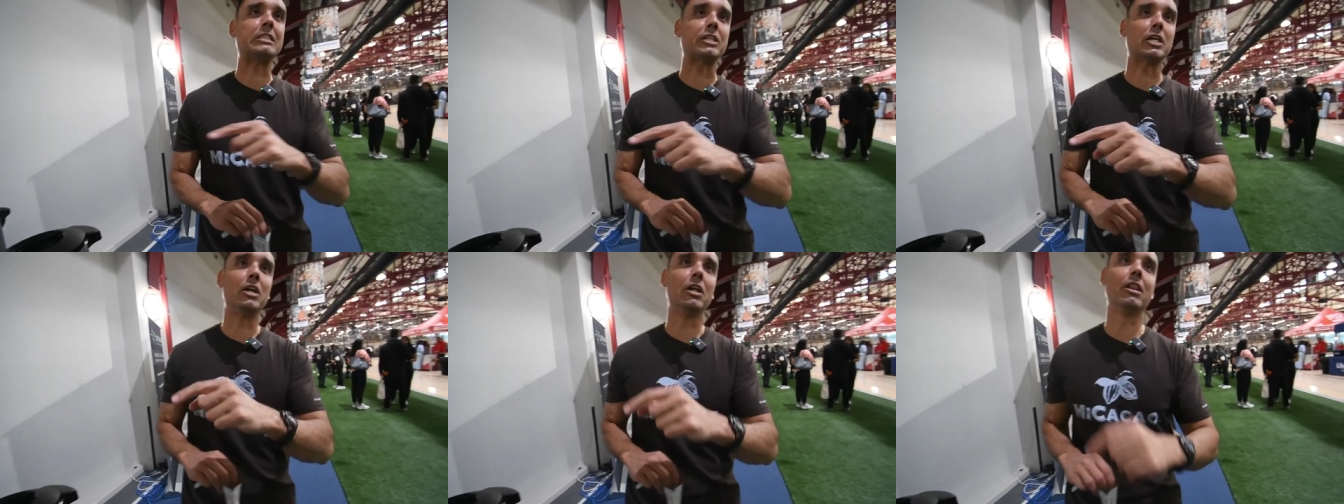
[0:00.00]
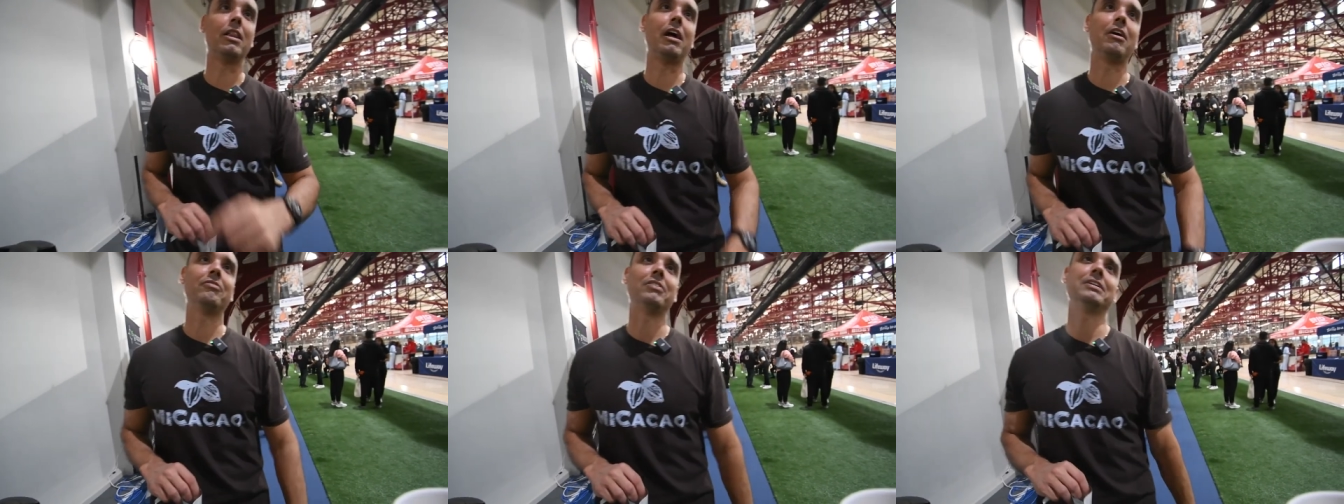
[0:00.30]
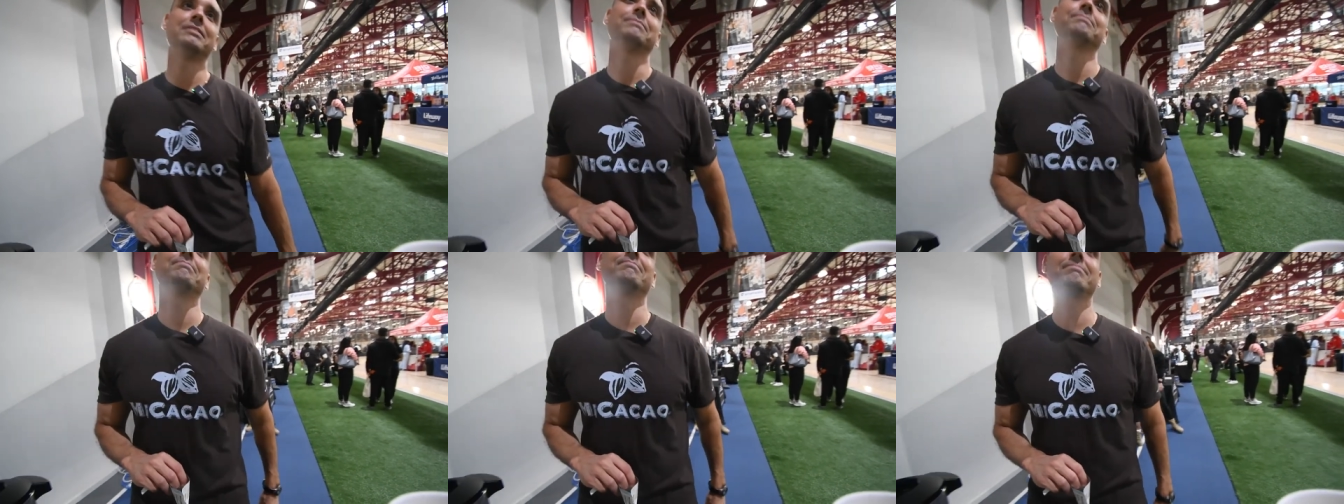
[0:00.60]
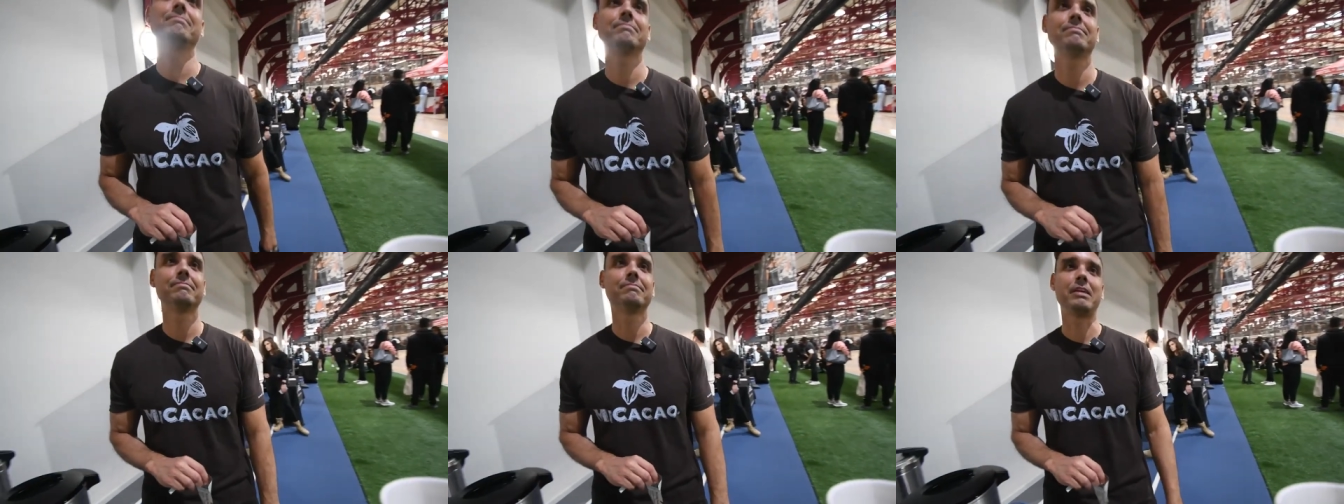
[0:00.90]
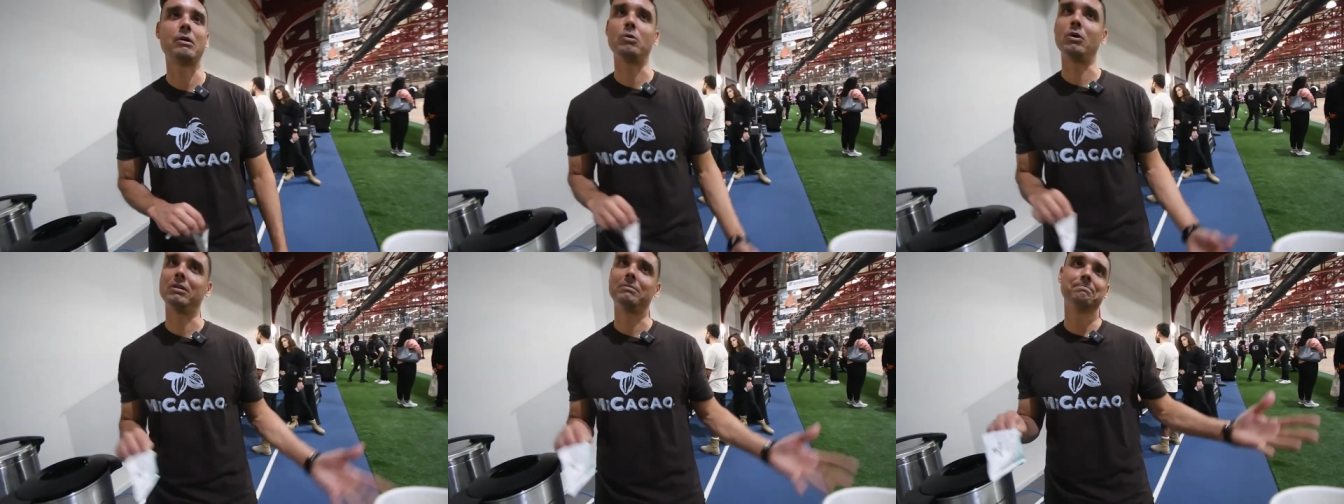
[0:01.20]
point. It
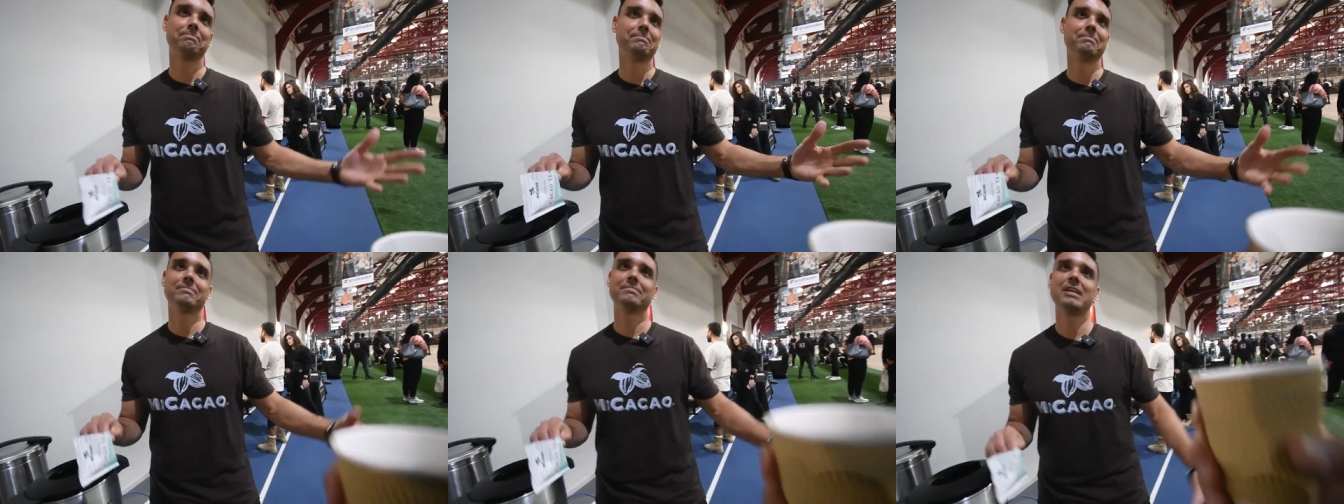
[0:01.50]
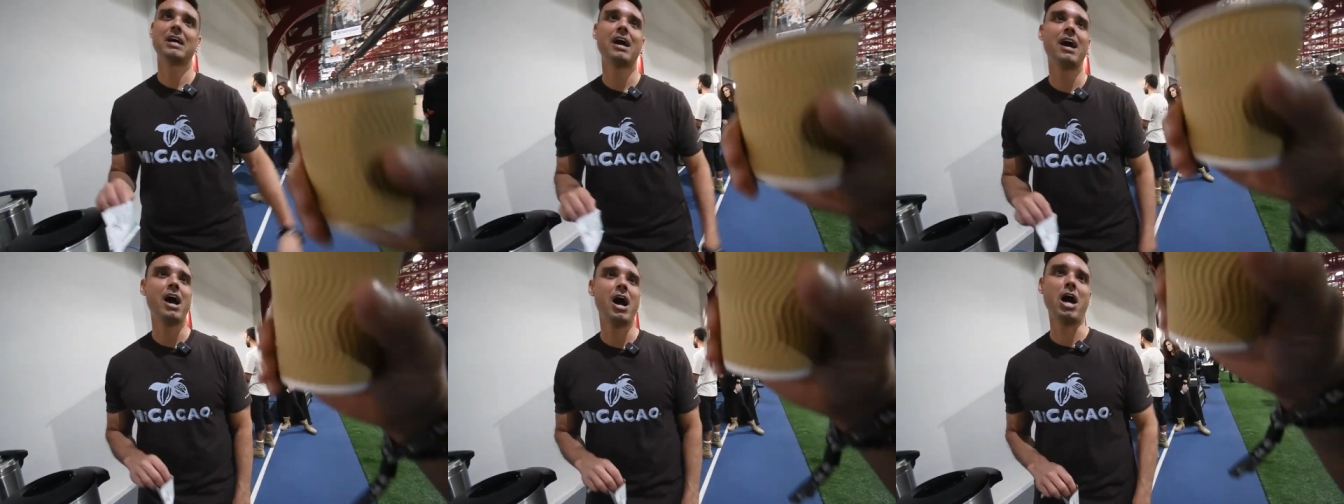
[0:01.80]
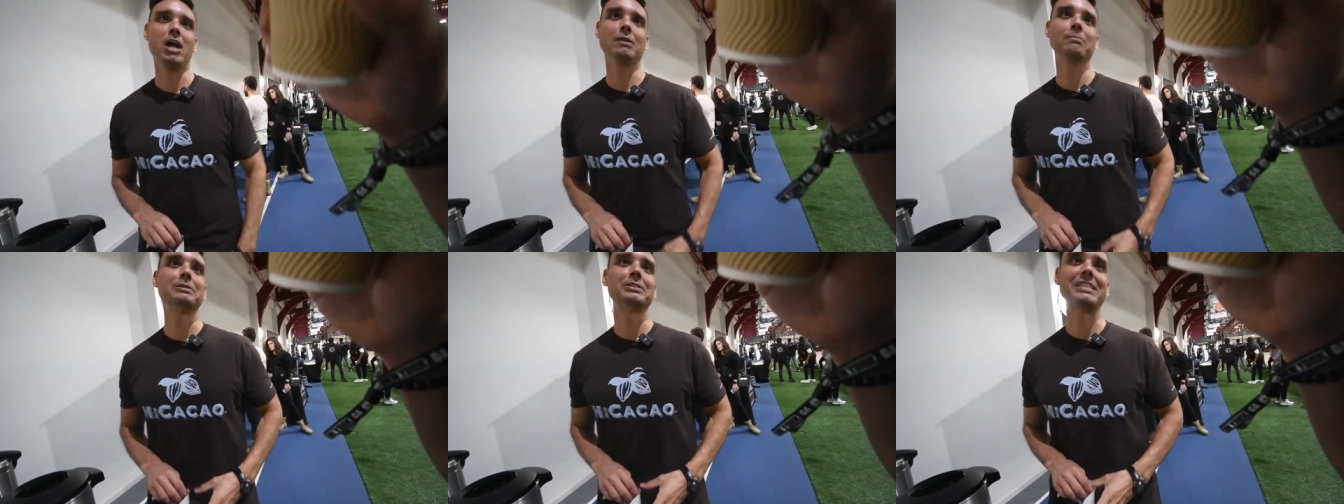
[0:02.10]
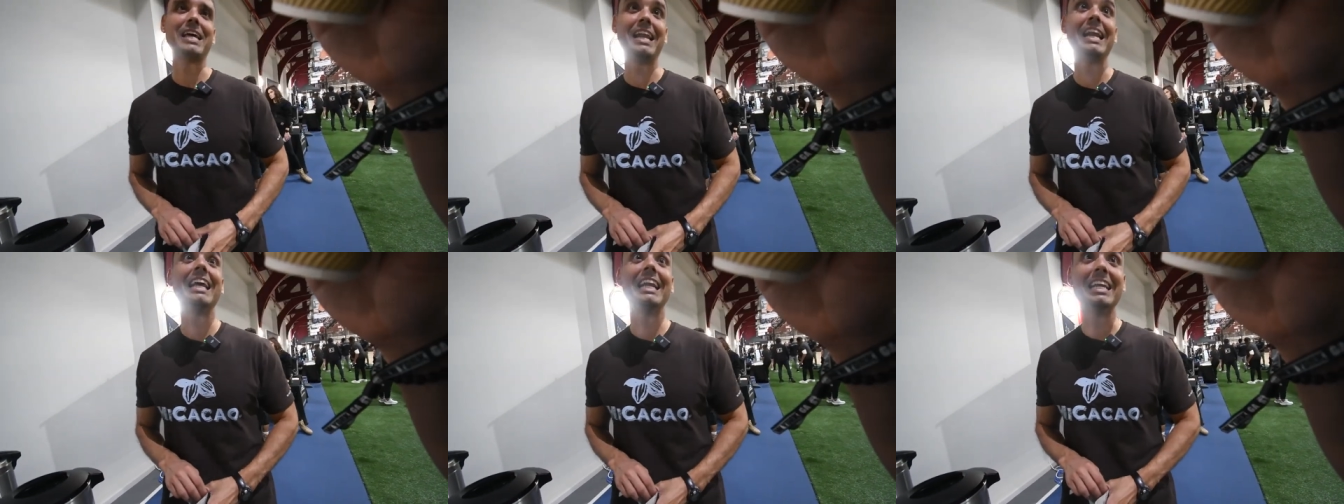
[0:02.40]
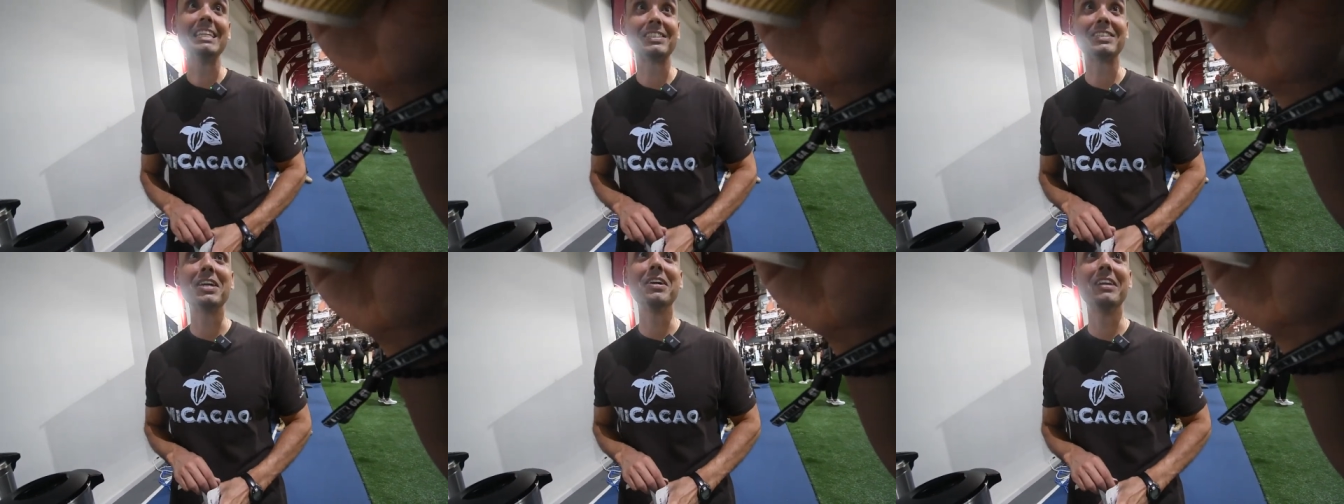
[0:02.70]
looks like they understand what they're going
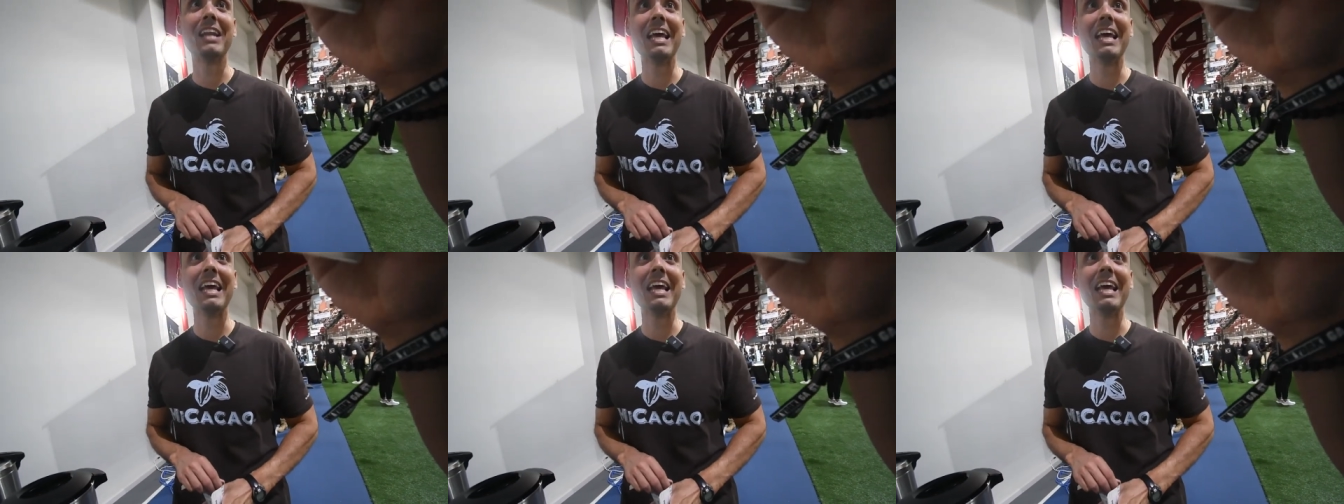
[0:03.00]
for. They have